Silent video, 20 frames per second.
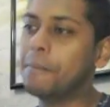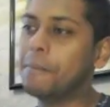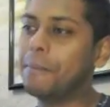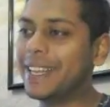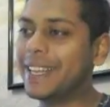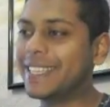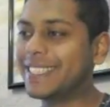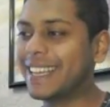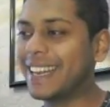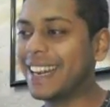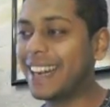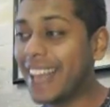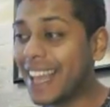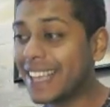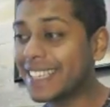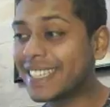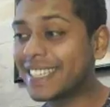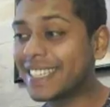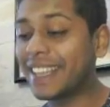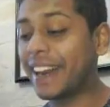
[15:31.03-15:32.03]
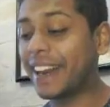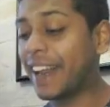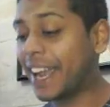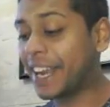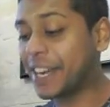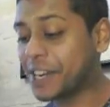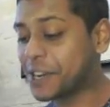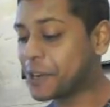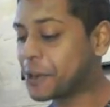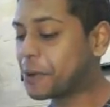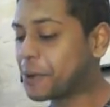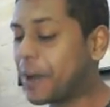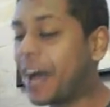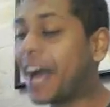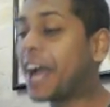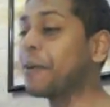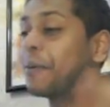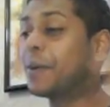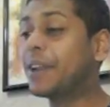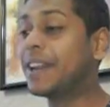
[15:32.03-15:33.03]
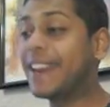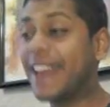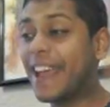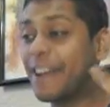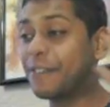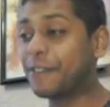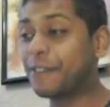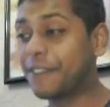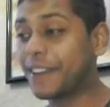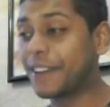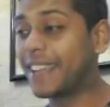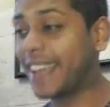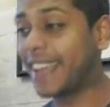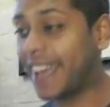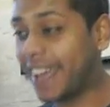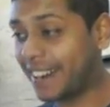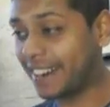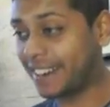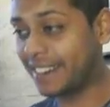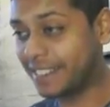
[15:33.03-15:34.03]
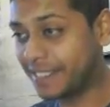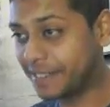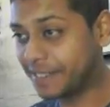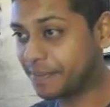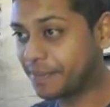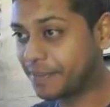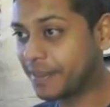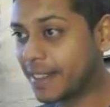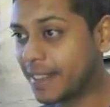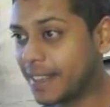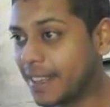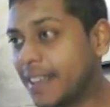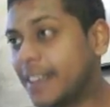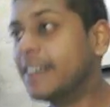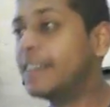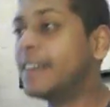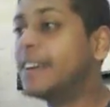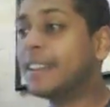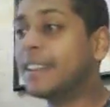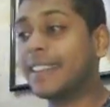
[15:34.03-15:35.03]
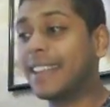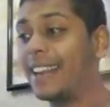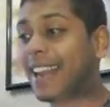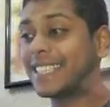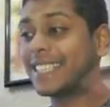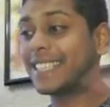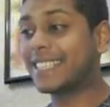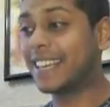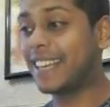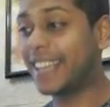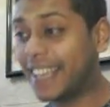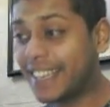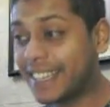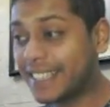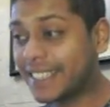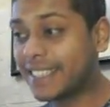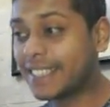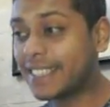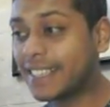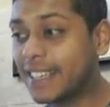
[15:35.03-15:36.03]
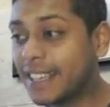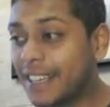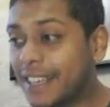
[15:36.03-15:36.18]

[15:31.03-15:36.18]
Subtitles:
But it's a lesson that I know I will never forget. The lesson is,